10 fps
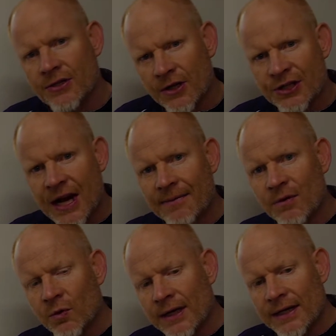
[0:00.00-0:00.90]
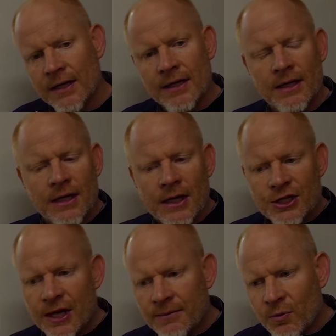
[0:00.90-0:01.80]
It's on chapter 1.
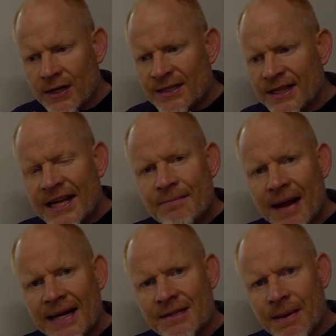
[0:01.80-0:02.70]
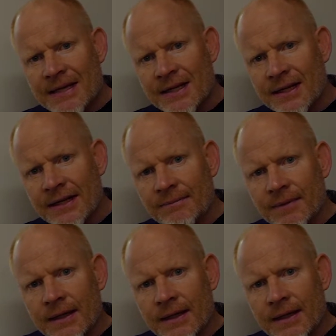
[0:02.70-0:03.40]
Chapter 1 is theme-based, basically,